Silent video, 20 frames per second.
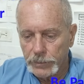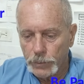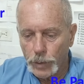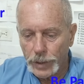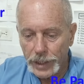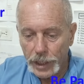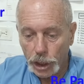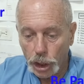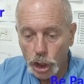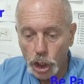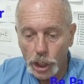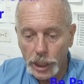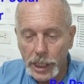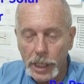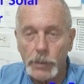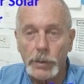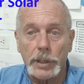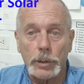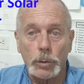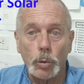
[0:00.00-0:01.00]
when they're
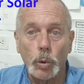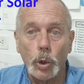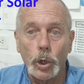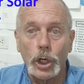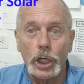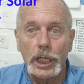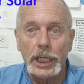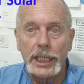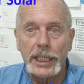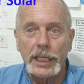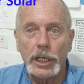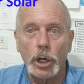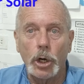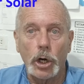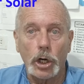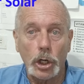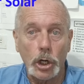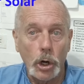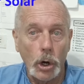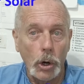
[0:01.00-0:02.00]
cooking with wood
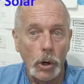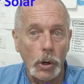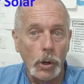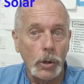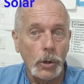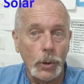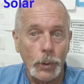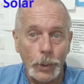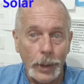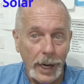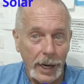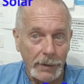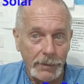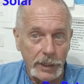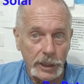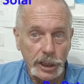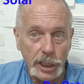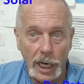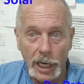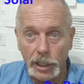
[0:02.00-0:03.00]
or coal or
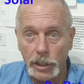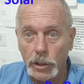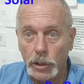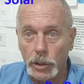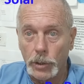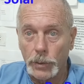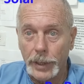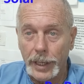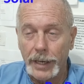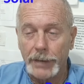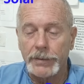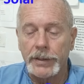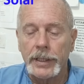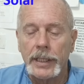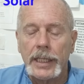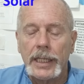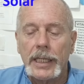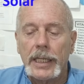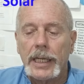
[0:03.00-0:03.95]
whatever, charcoal or whatever,